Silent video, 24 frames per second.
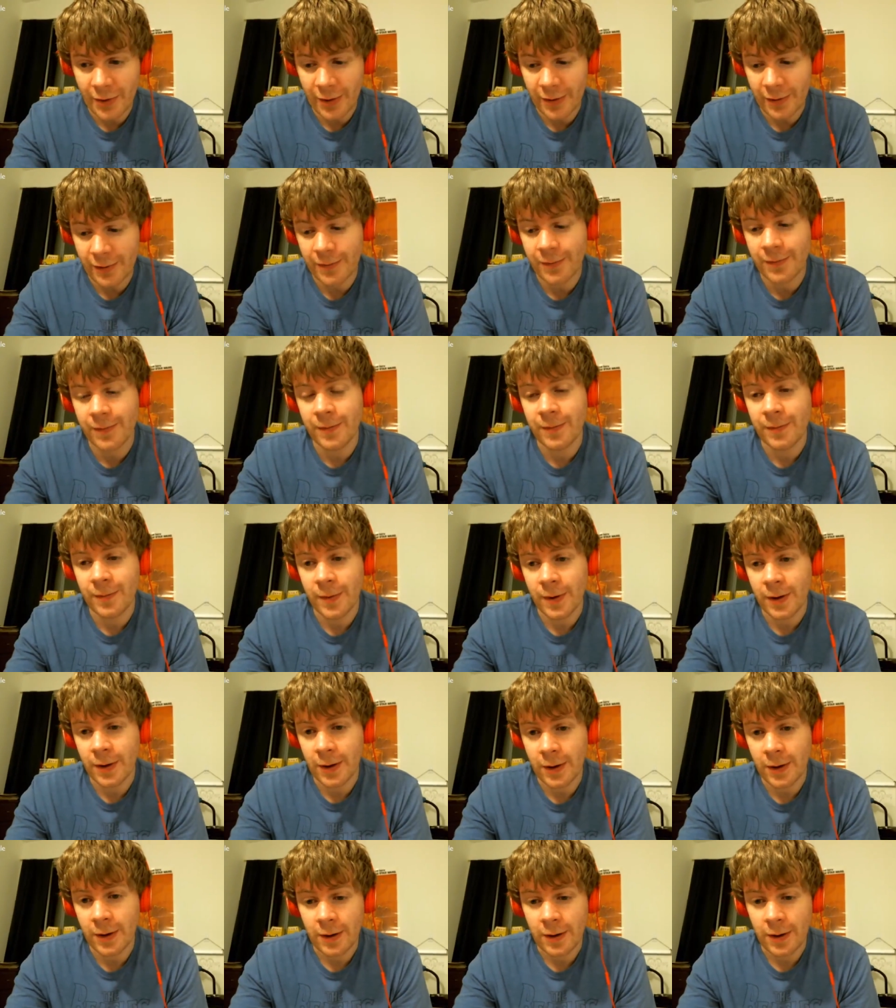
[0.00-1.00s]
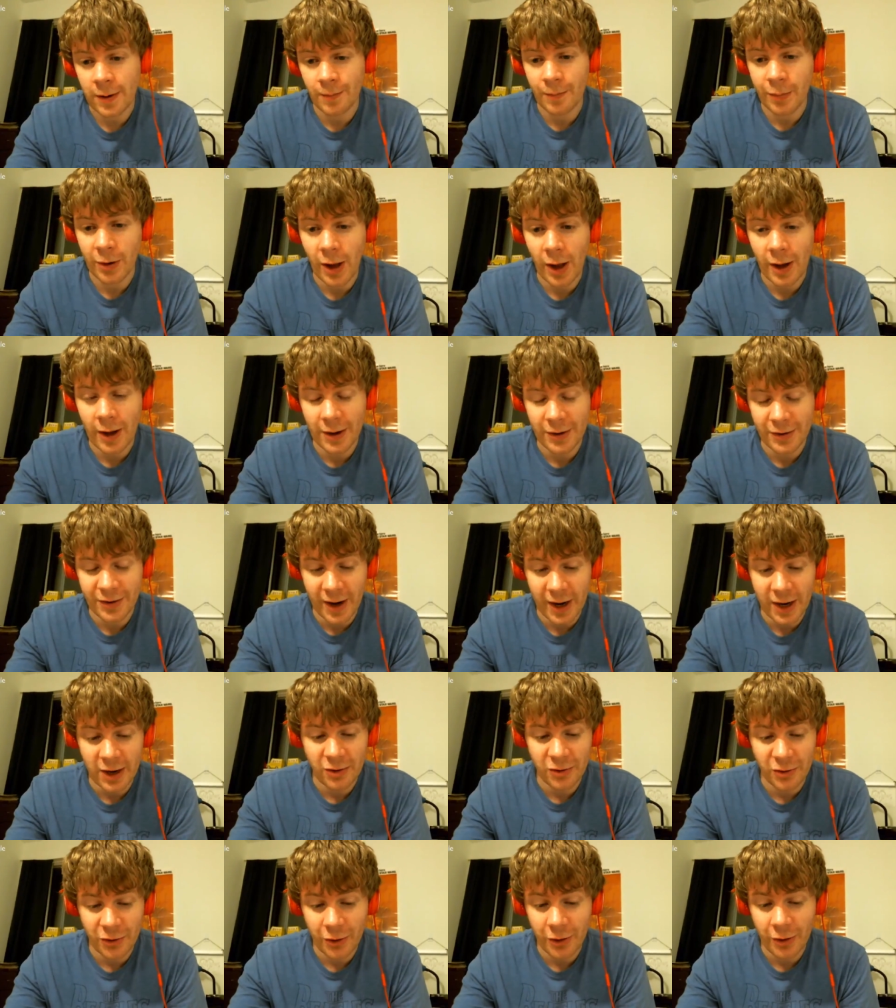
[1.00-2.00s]
and
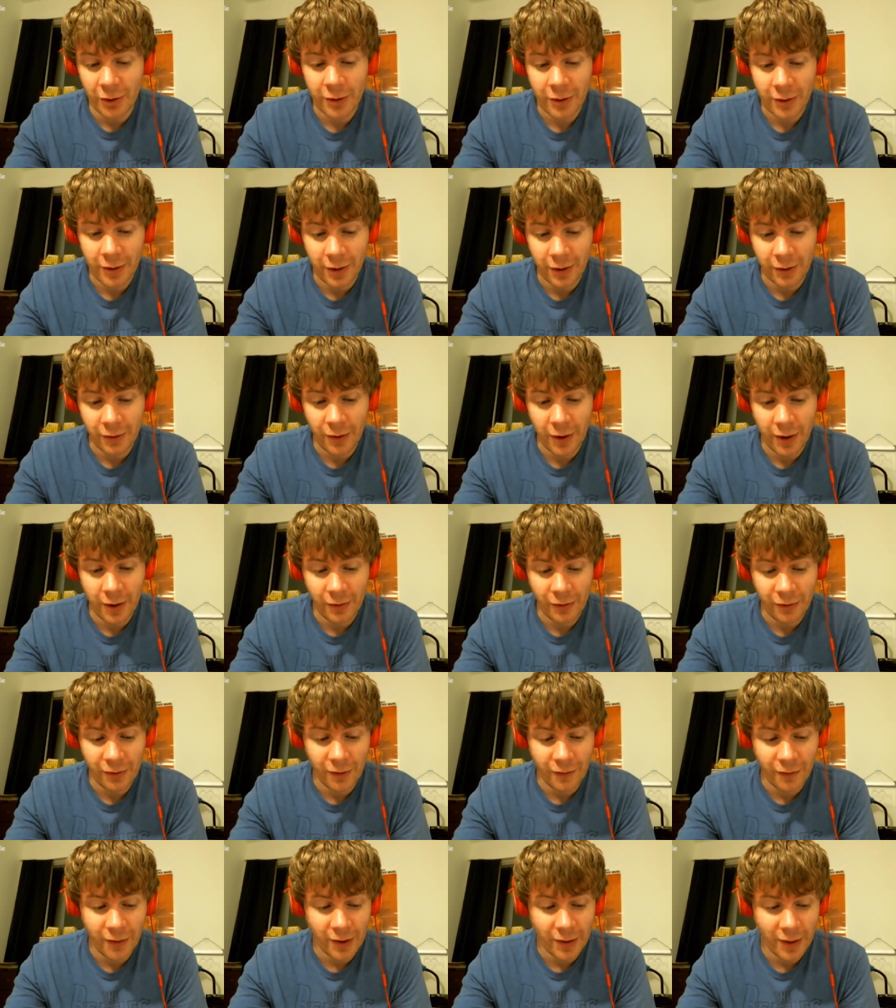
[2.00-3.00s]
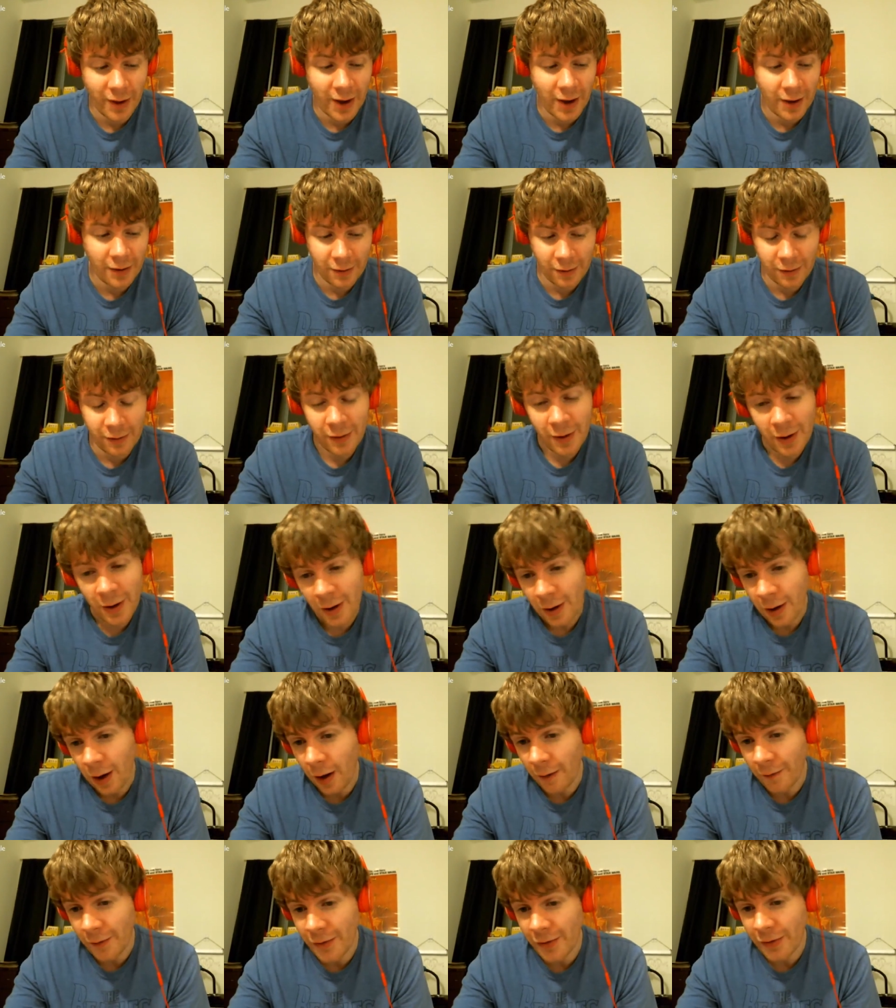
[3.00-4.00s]
danger and stuff like that, and
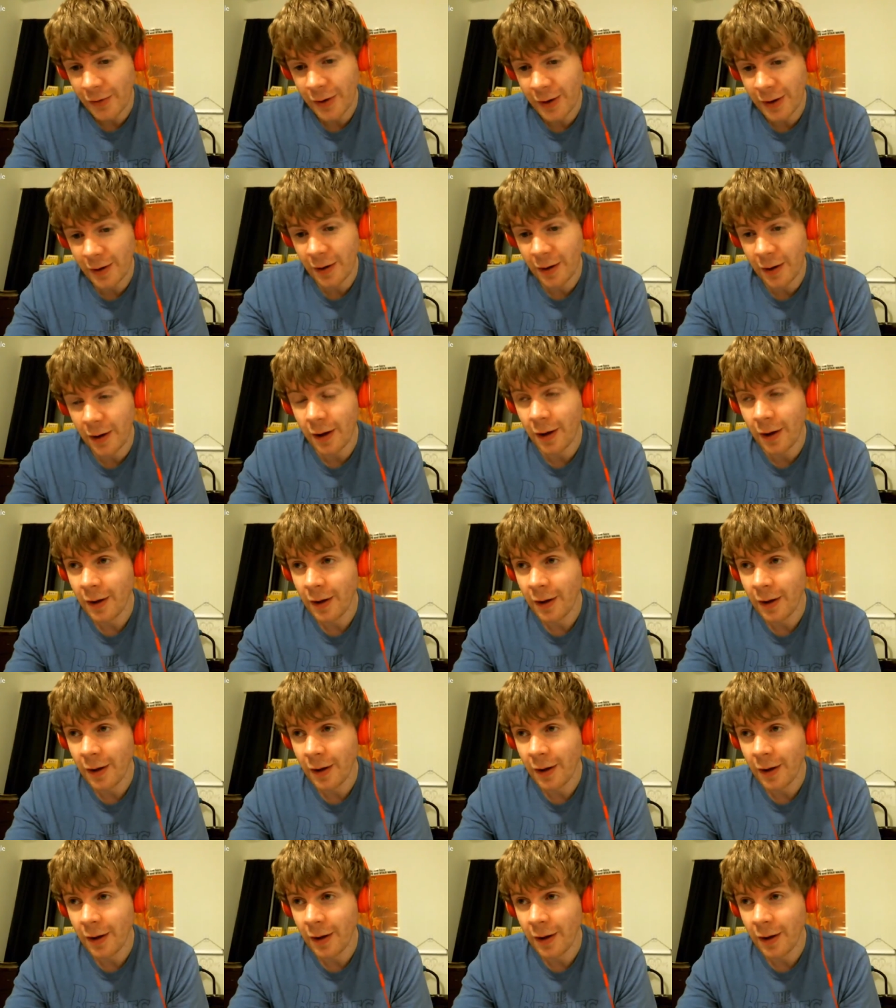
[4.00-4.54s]
obviously